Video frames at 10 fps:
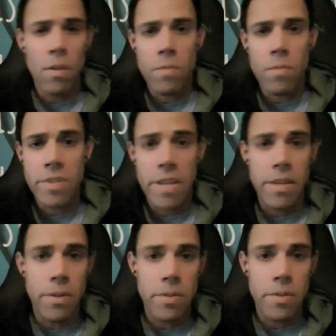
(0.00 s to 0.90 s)
over 10
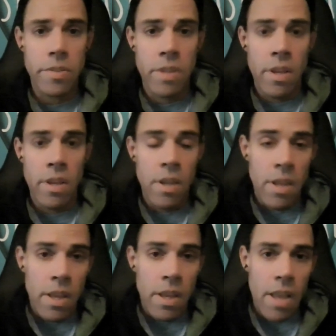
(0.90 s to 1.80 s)
years.
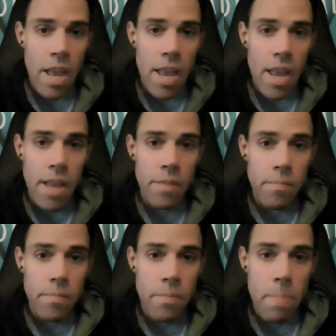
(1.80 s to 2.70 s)

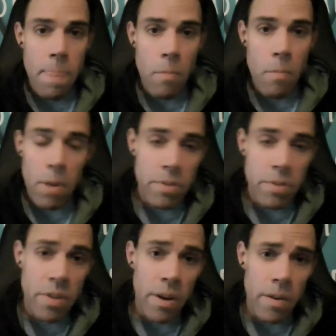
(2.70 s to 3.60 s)
And when I was
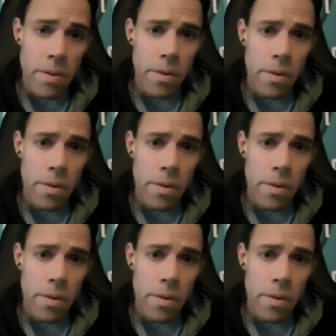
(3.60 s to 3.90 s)
there,